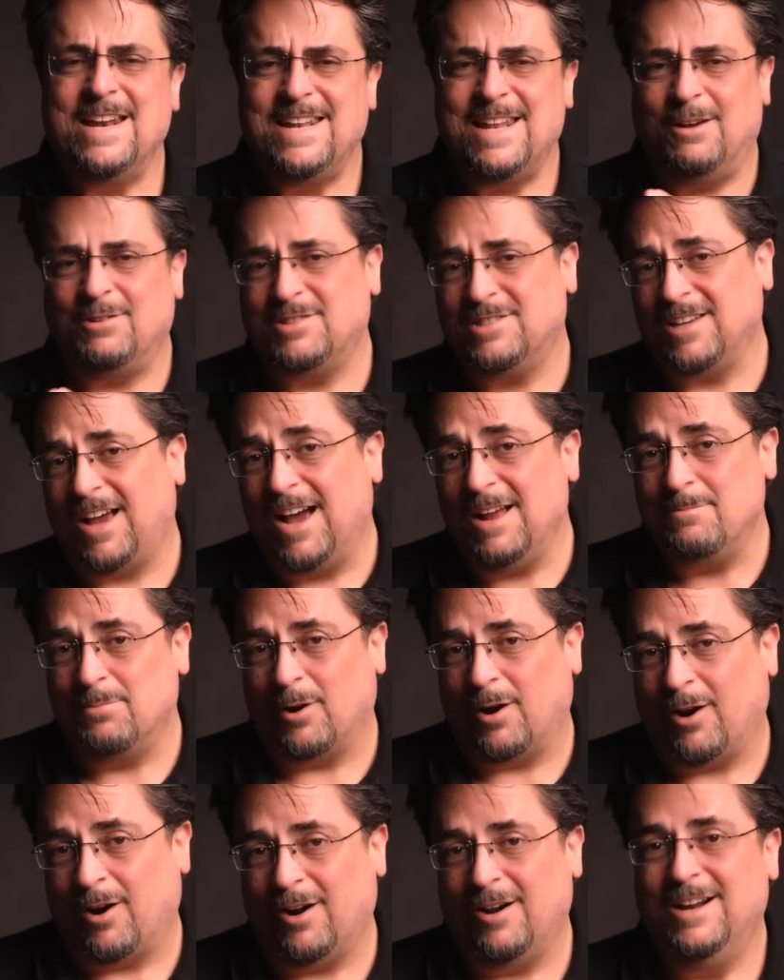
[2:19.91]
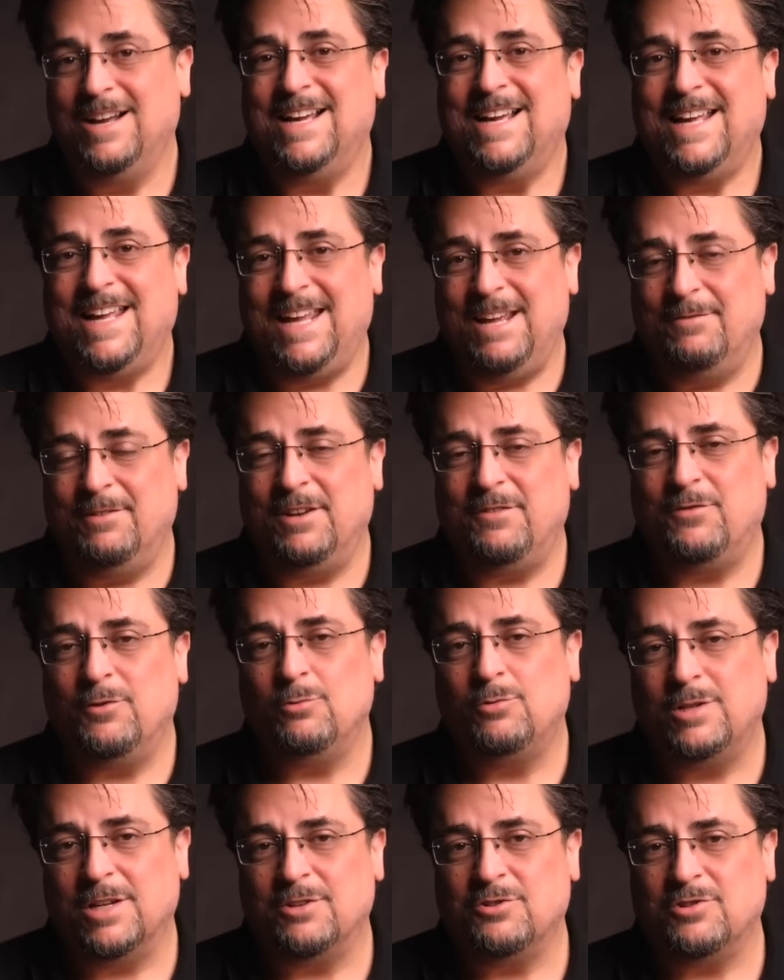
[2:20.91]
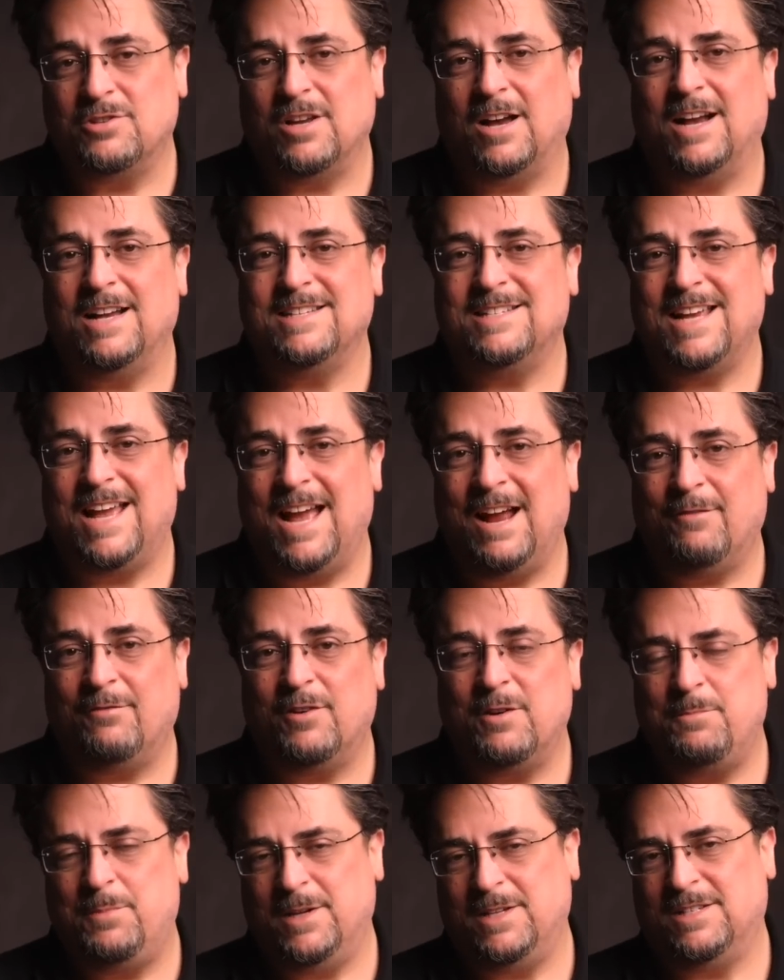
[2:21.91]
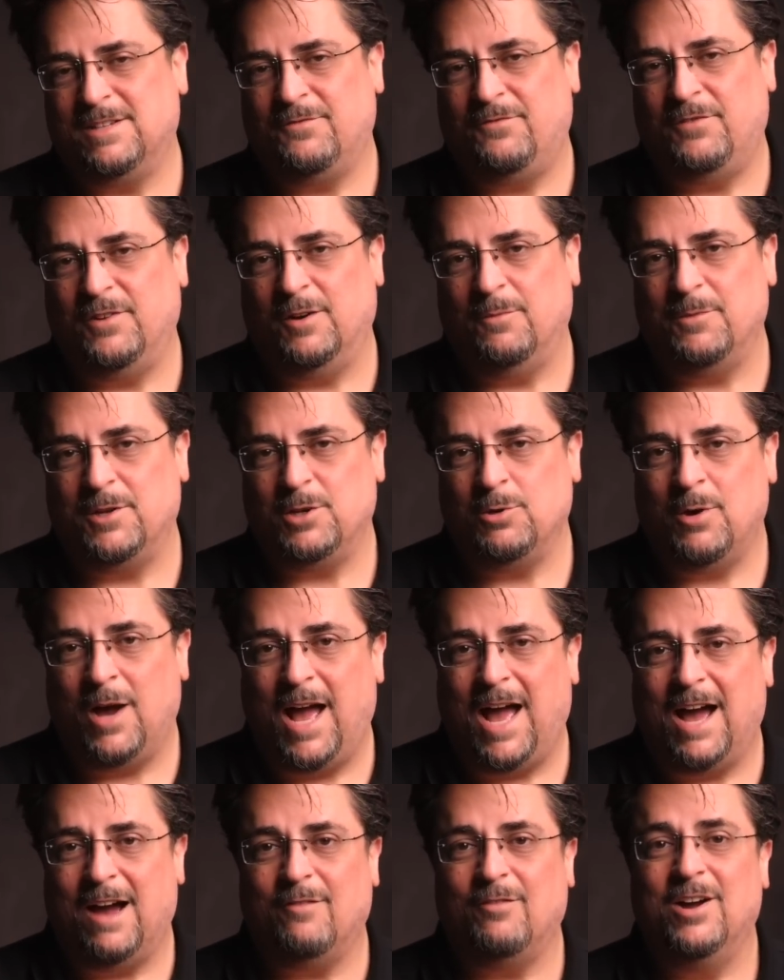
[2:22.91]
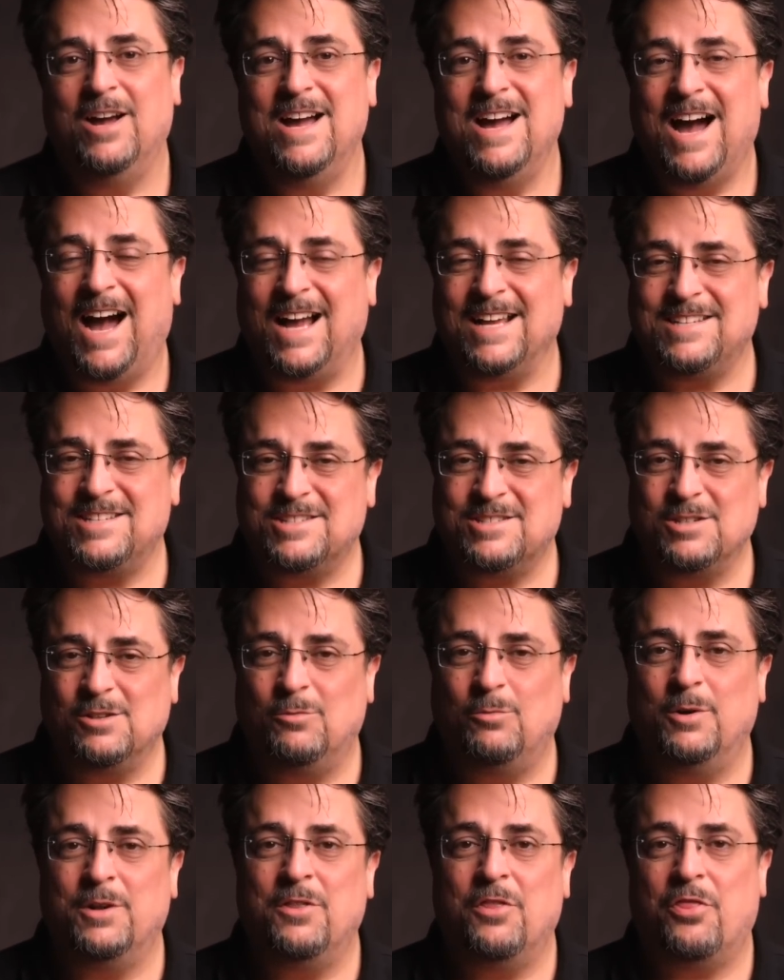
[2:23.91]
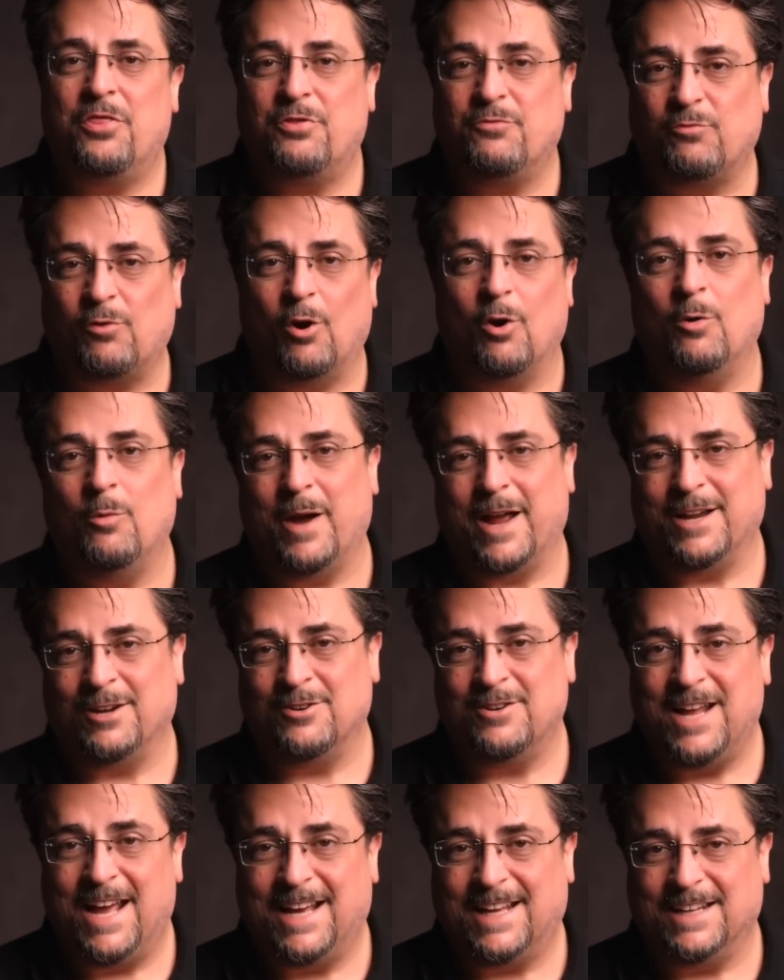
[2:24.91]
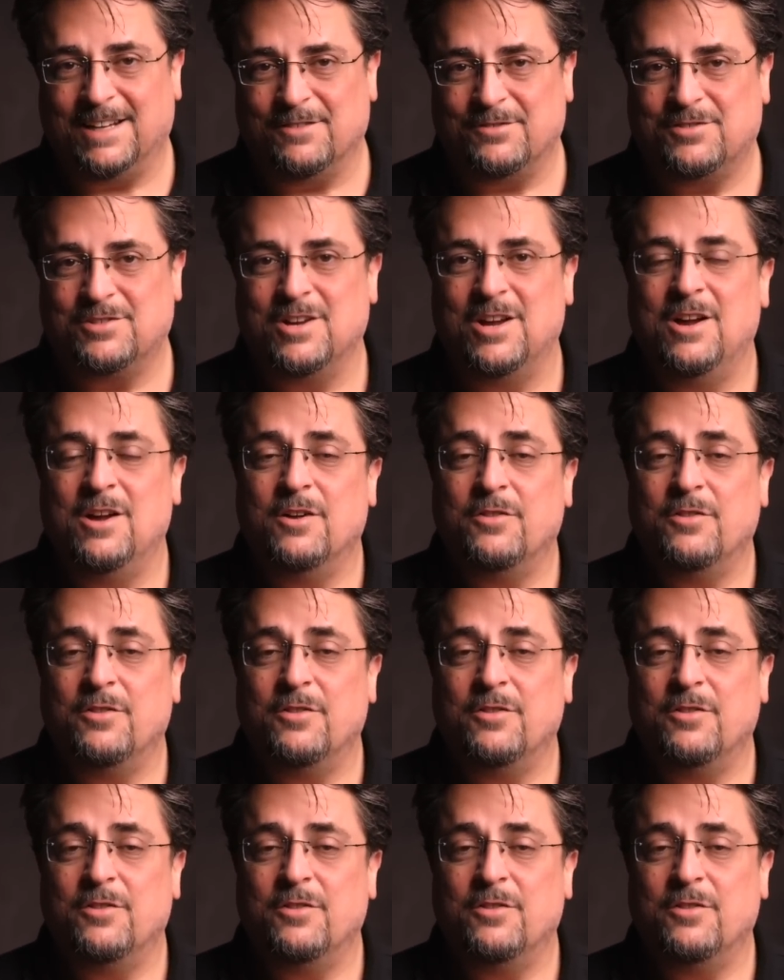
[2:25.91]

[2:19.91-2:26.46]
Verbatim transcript: Now, sidebar, even if you digitize every piece of film that you have, I still wouldn't throw away your negatives.